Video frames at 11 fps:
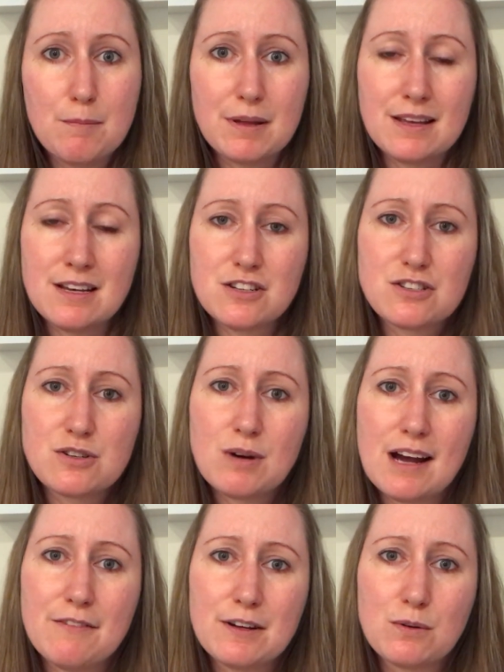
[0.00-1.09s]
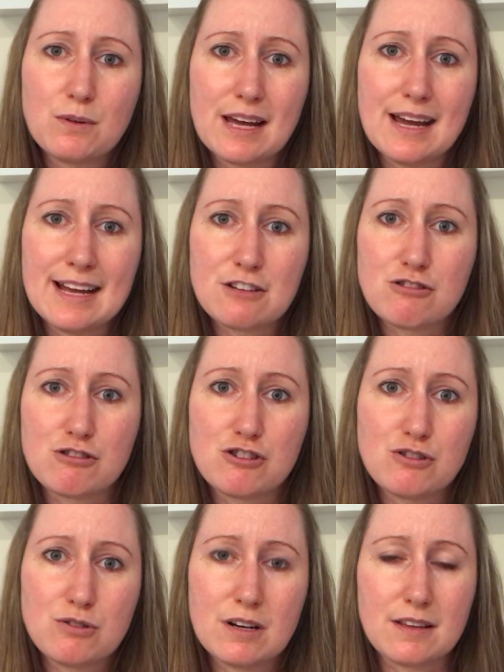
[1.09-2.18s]
but then you're still having all that extra
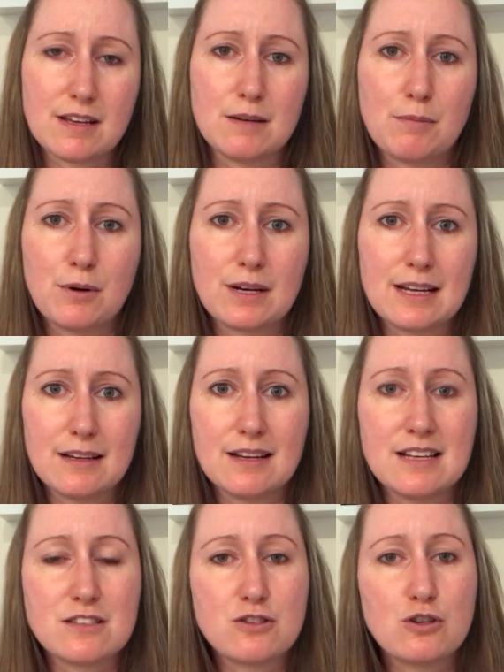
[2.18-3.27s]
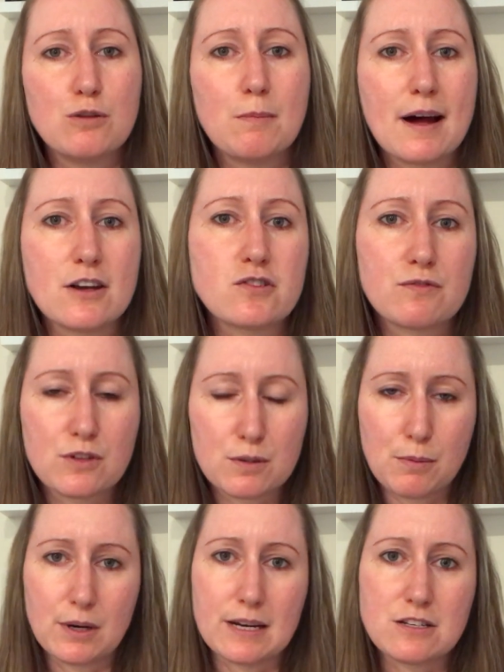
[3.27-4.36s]
sugar that your body is too much for the
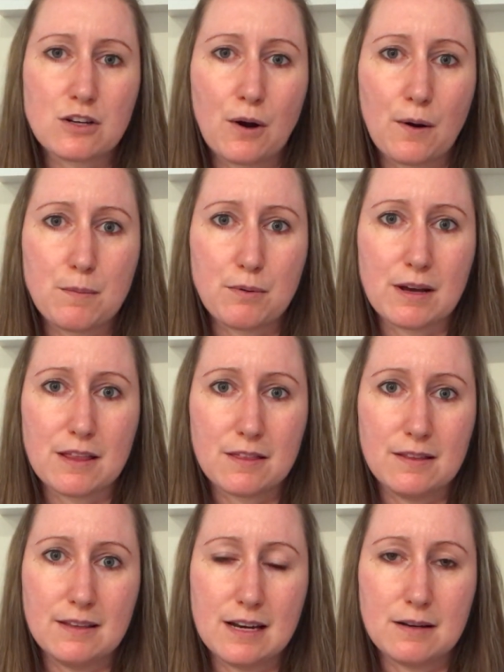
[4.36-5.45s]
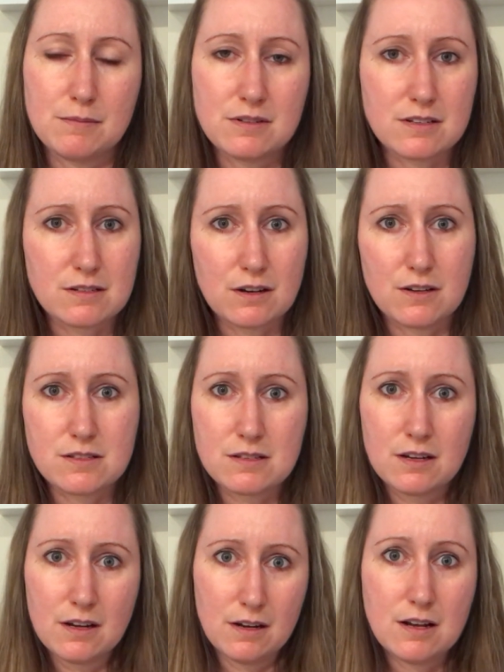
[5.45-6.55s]
body to cope with, and then it just goes
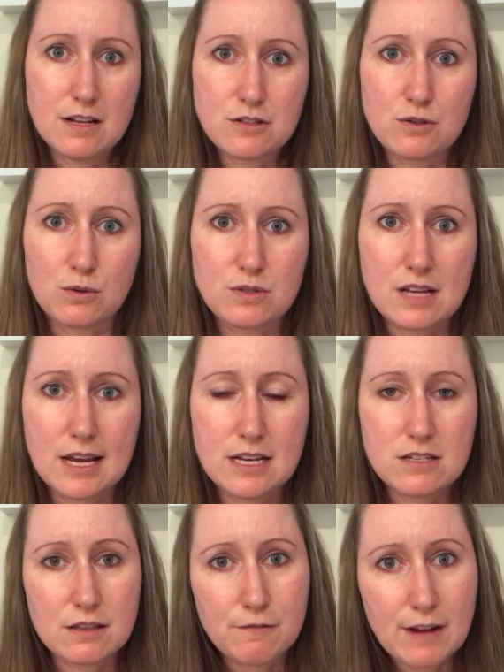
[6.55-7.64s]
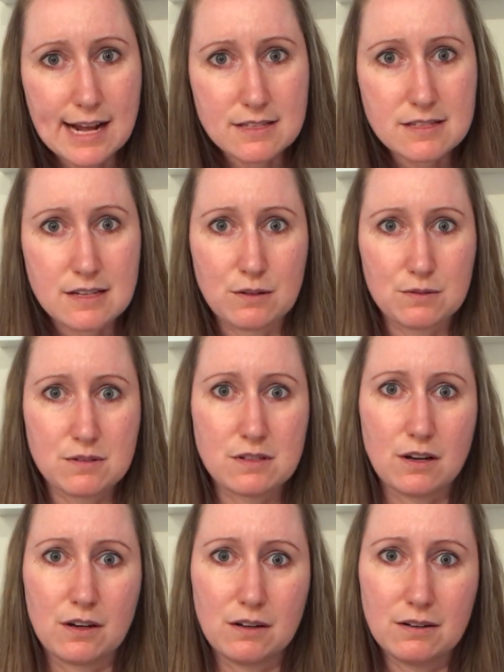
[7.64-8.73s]
and stores it into the fat cells.
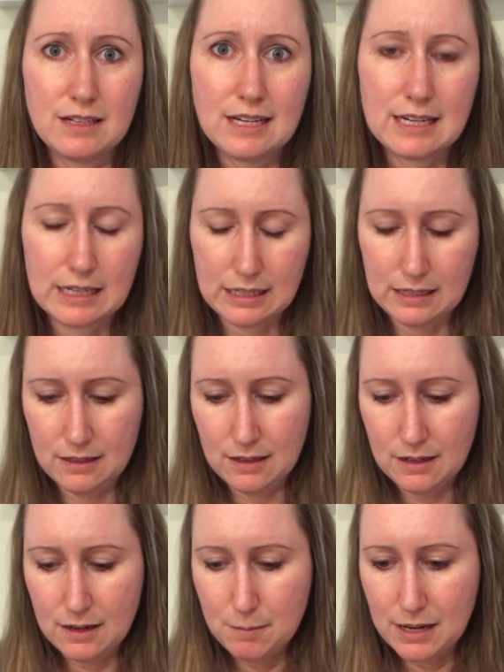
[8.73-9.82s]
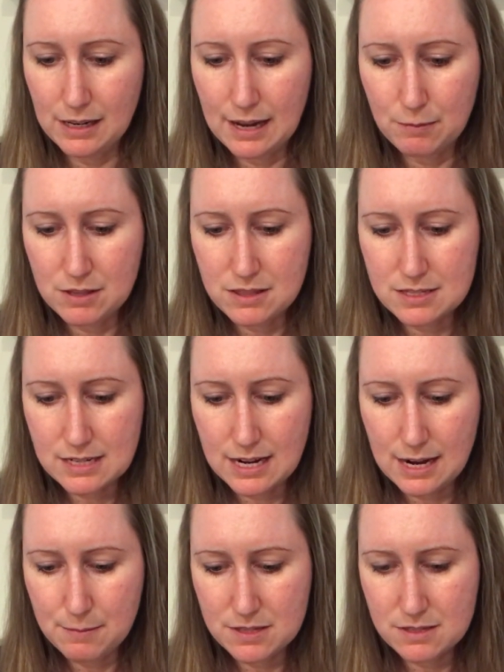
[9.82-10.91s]
So yeah, but like with this
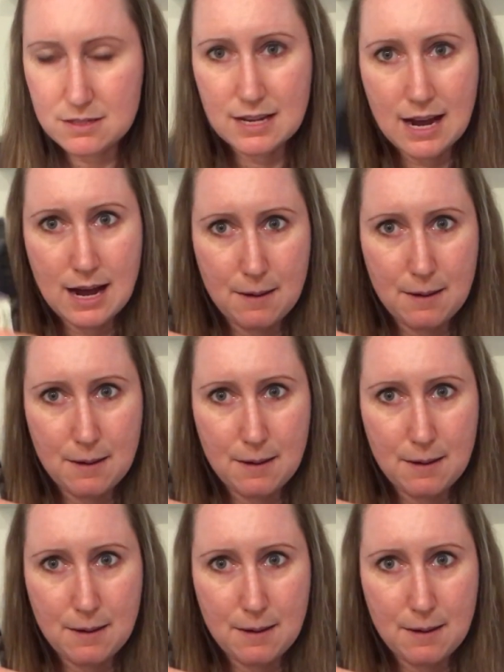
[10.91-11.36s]
Carmen's